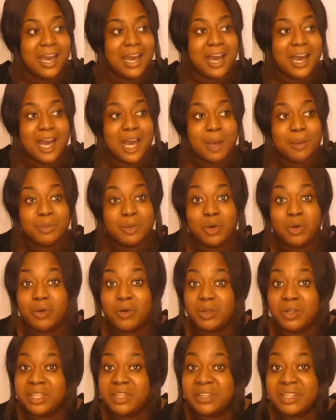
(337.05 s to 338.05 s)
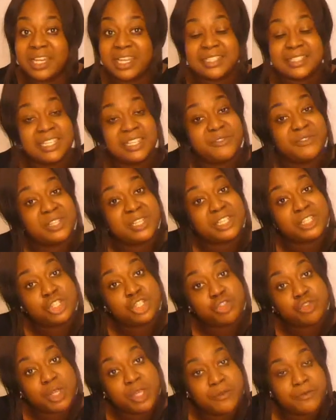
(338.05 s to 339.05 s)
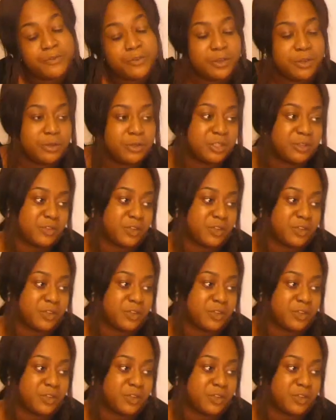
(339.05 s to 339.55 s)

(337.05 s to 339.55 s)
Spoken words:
Or like I said, if you like street food,